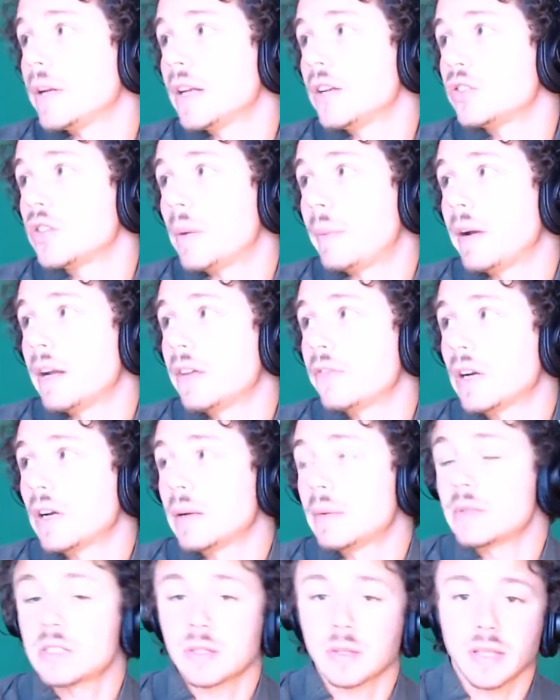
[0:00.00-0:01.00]
drop any
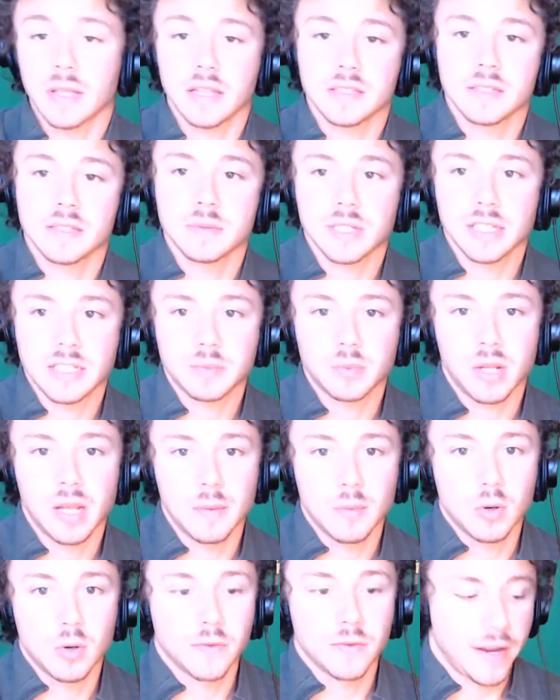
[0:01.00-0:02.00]
frames, so that seems like it's probably
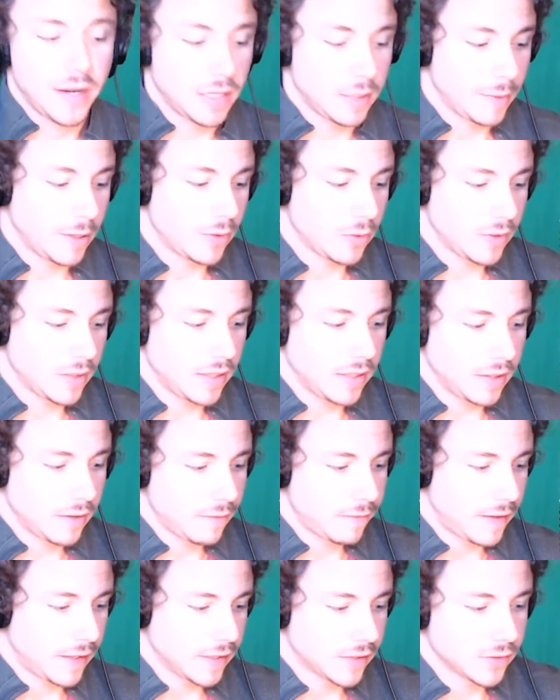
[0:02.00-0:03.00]
more random. I don't think it
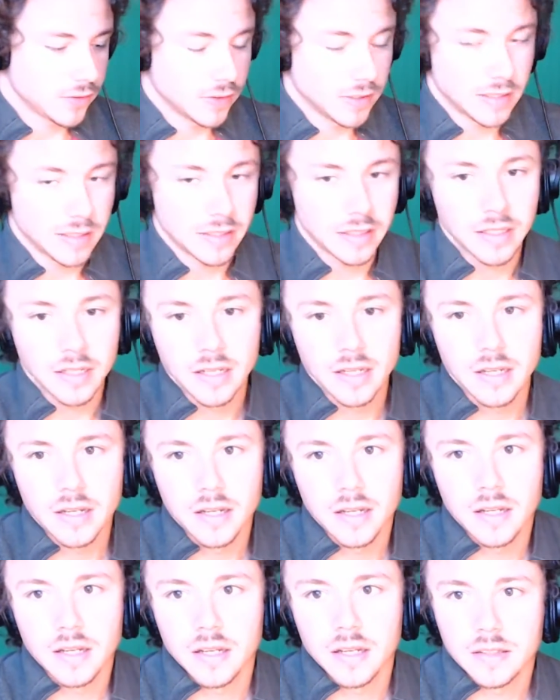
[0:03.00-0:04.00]
affects really
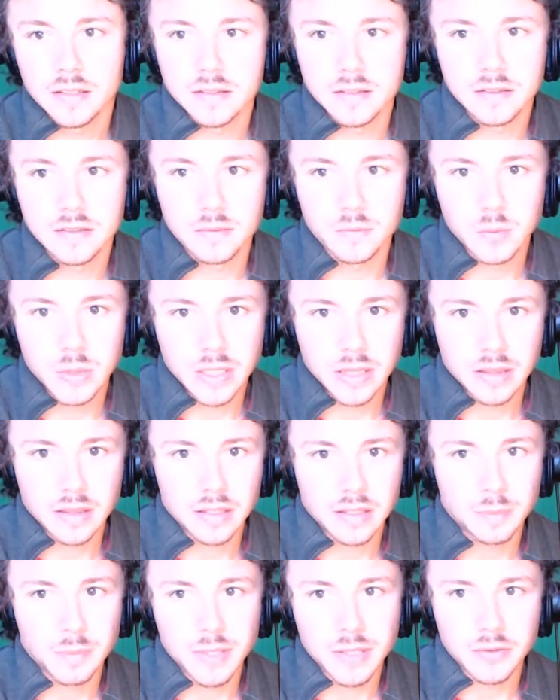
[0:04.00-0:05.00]
with
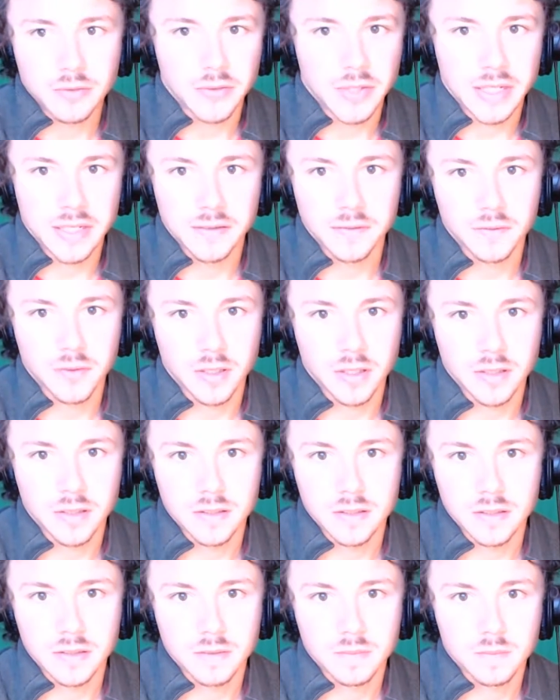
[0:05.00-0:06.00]
it being right in front of the